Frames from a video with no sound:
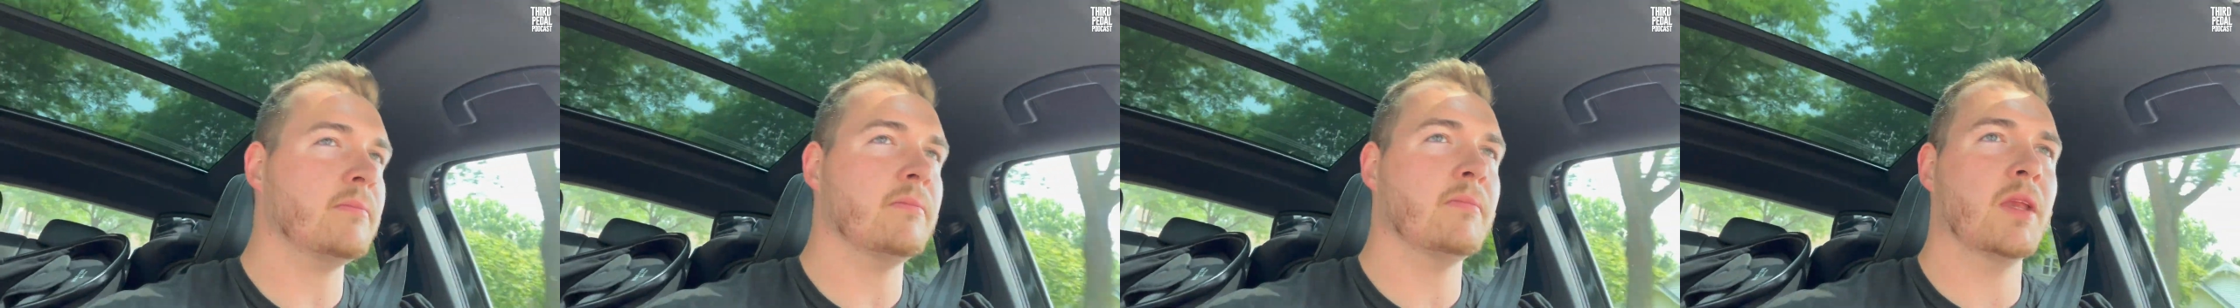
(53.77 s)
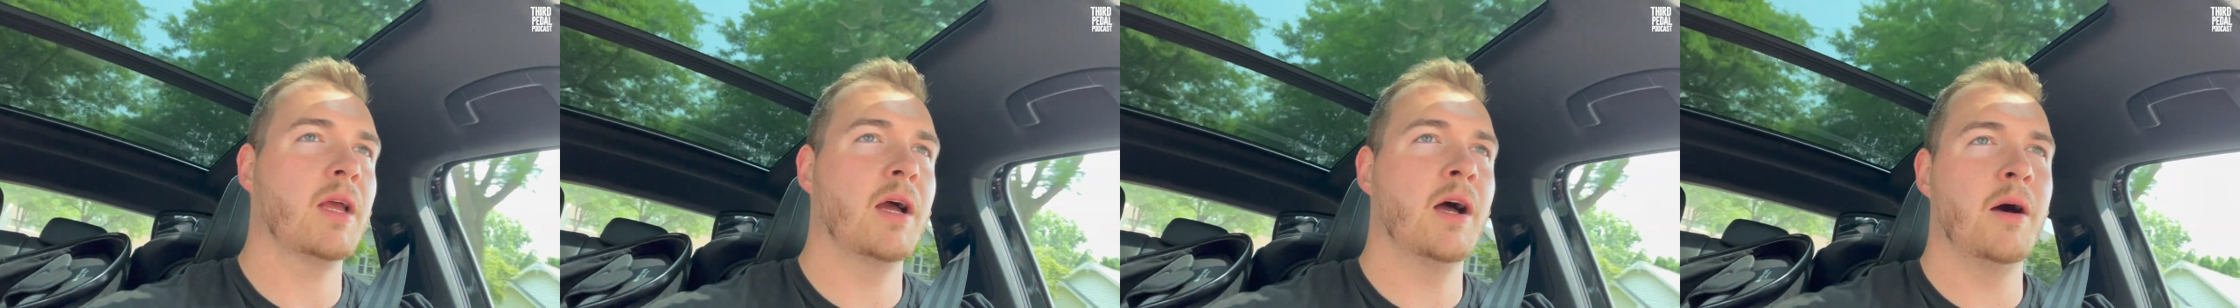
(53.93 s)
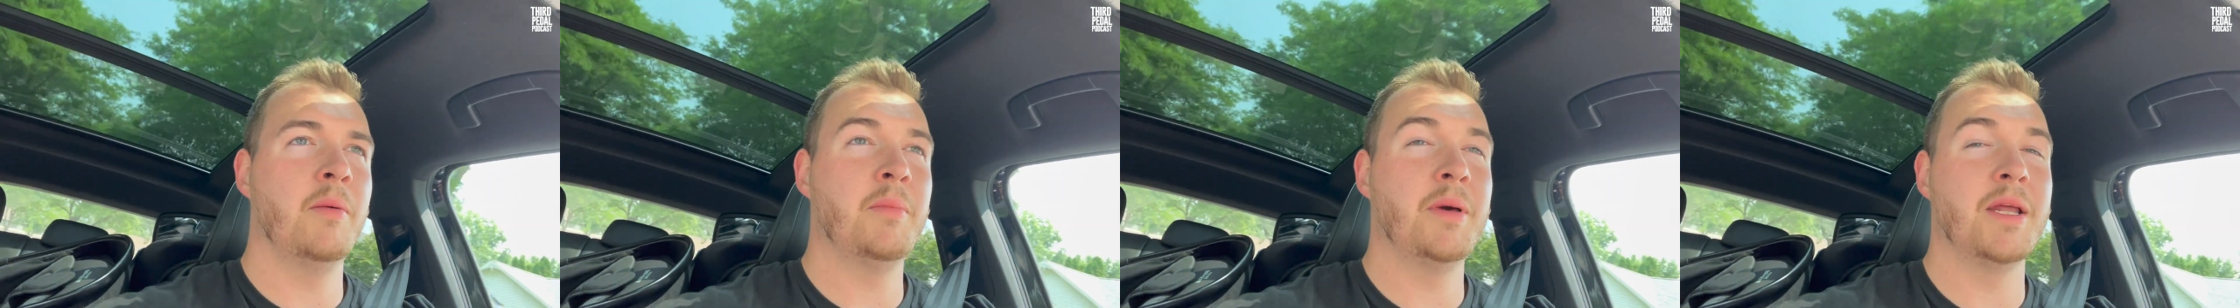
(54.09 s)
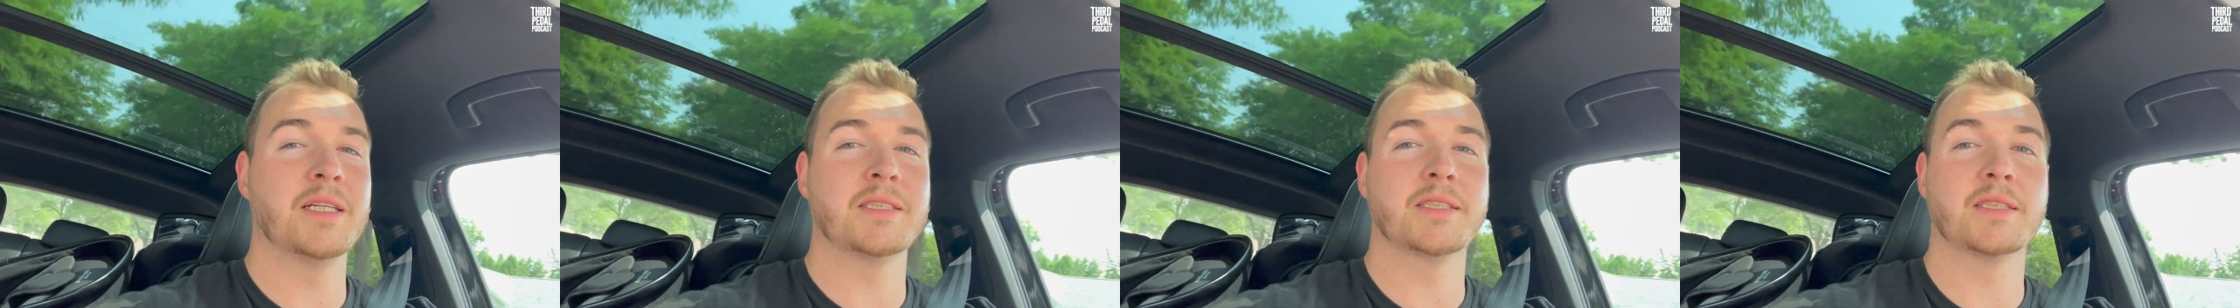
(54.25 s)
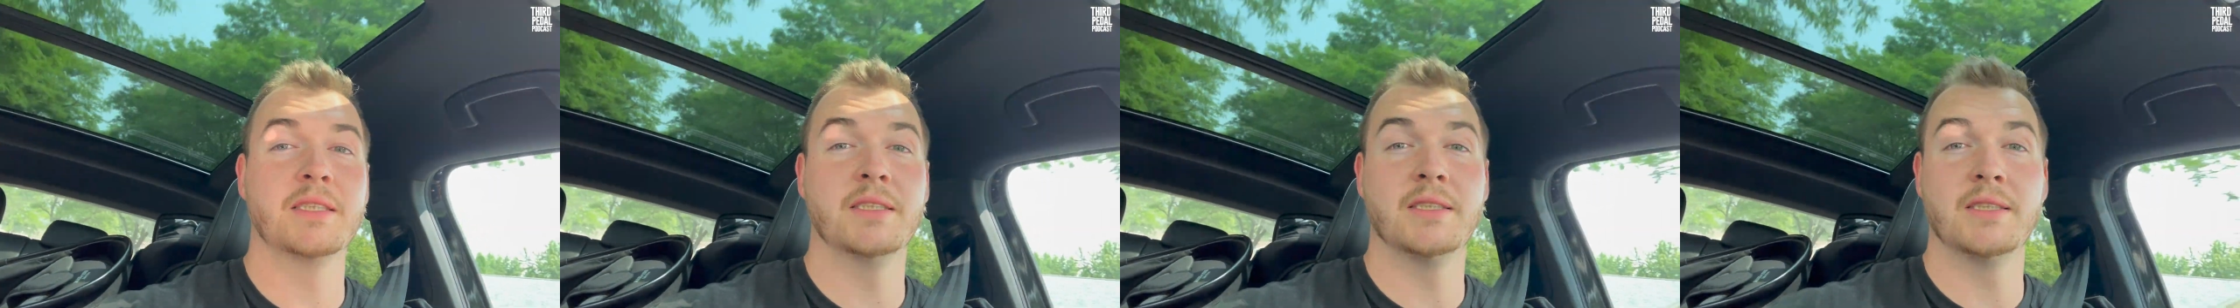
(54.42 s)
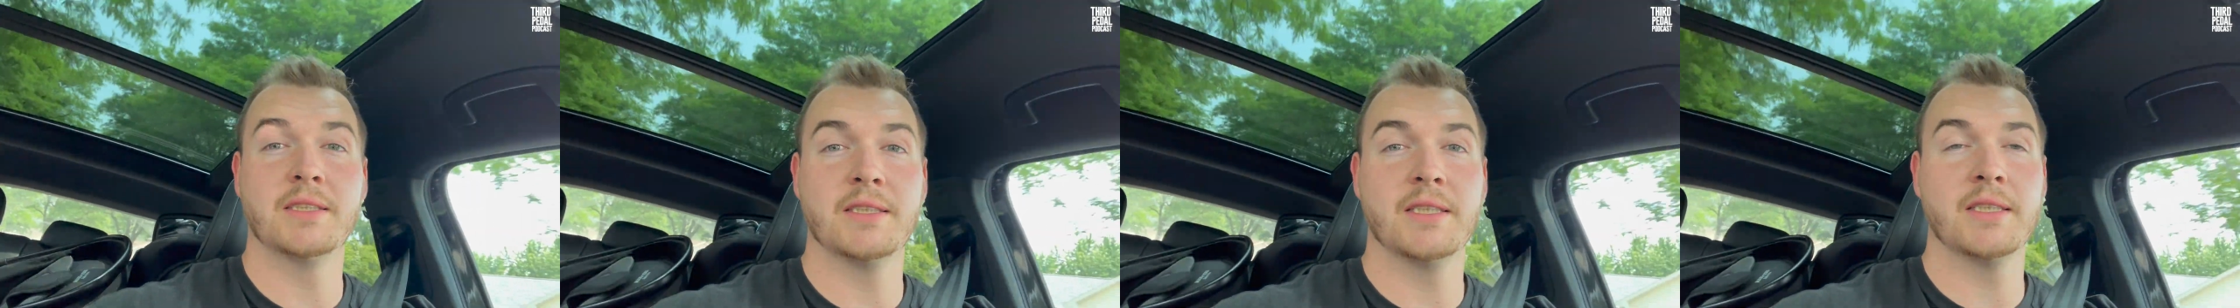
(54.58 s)
And it's
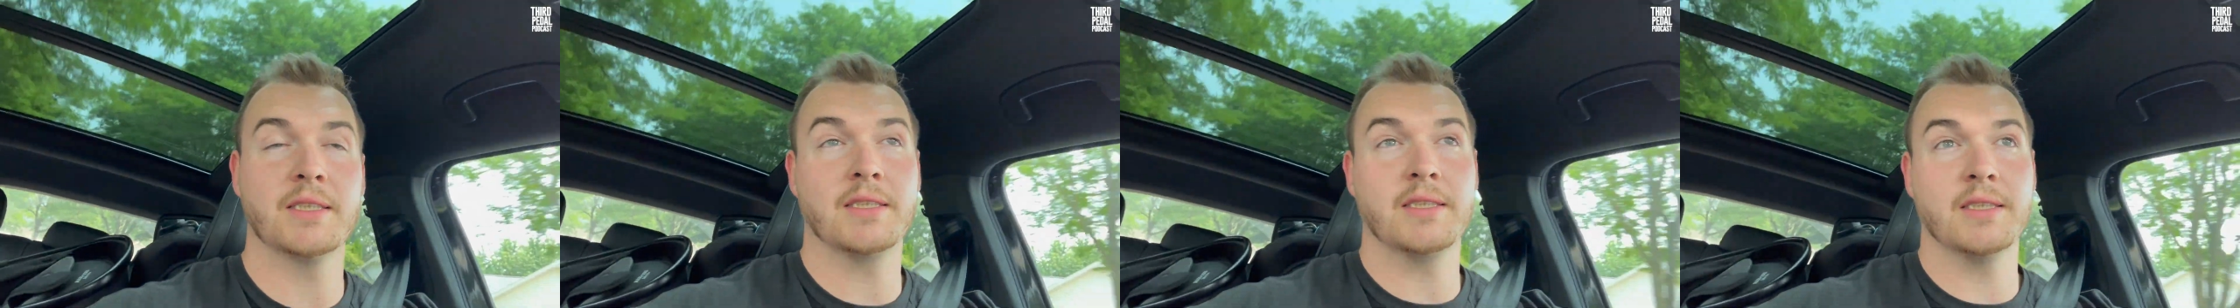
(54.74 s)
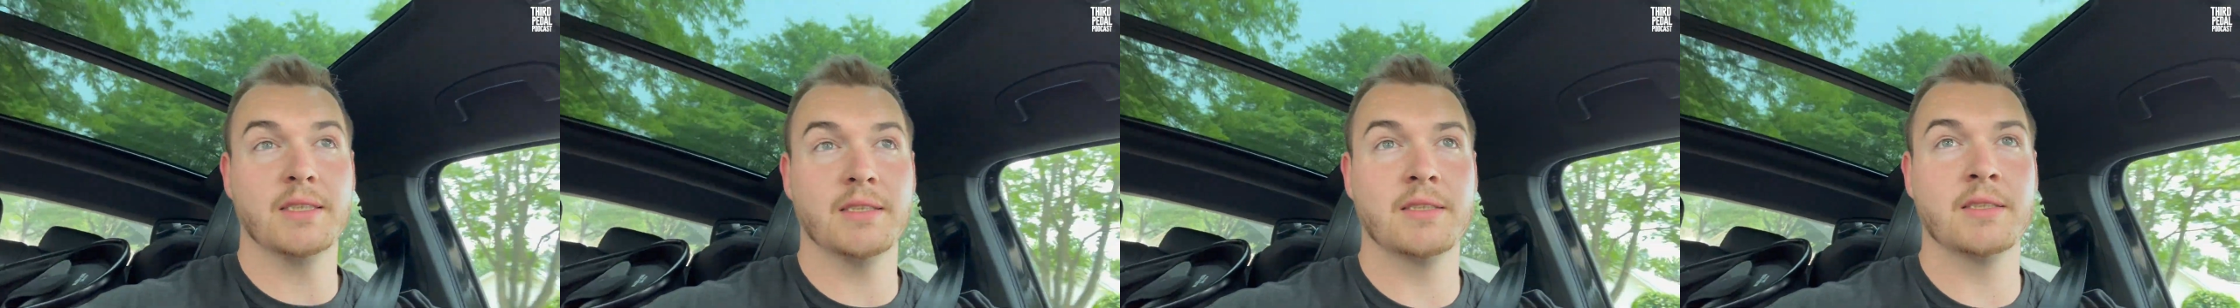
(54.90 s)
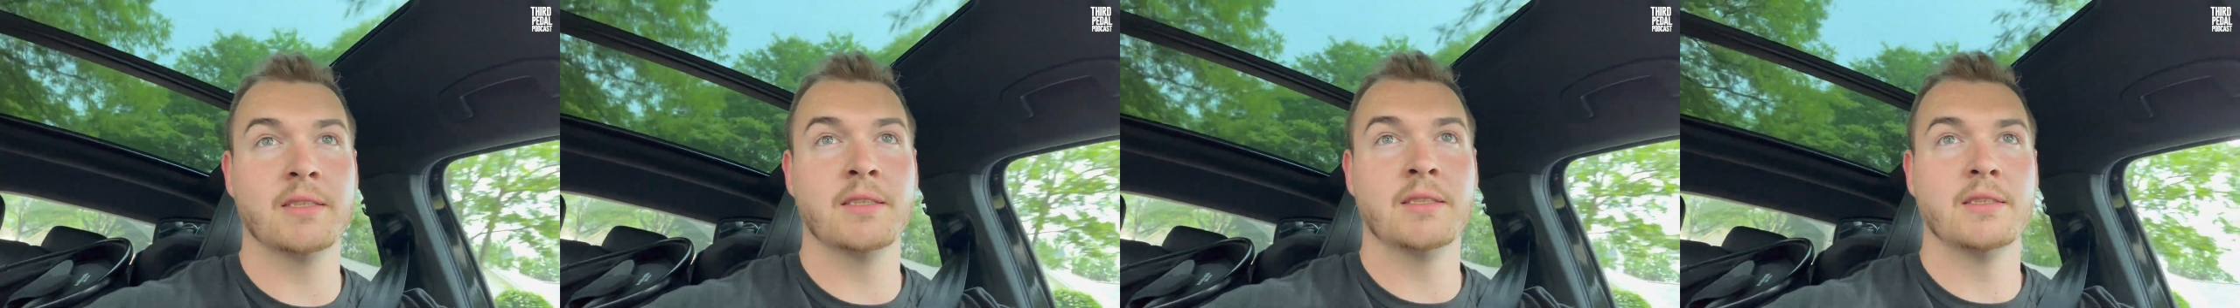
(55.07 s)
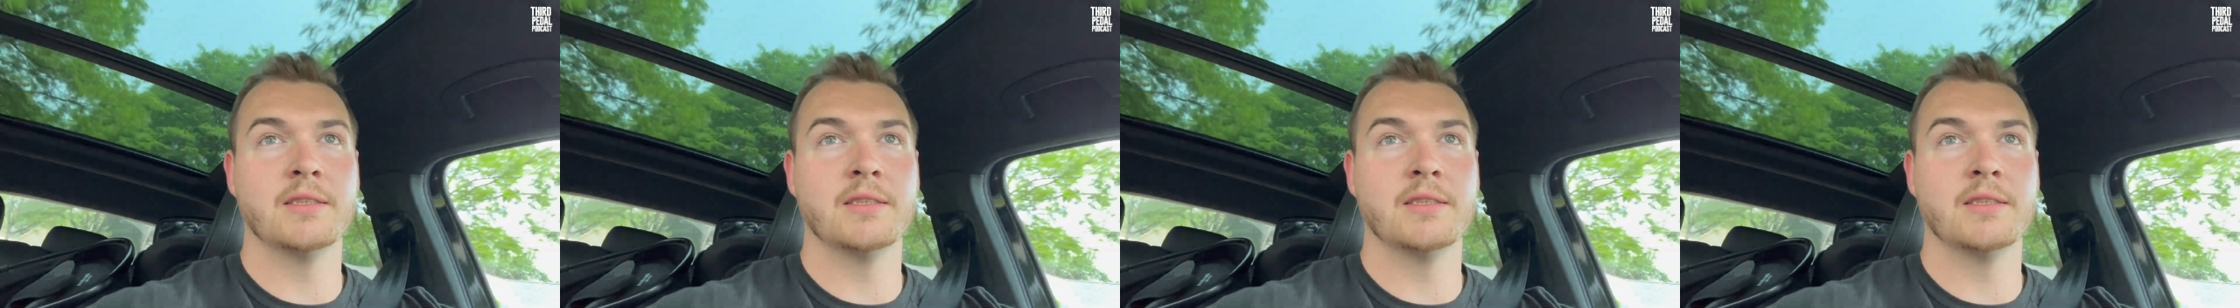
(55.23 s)
consistent.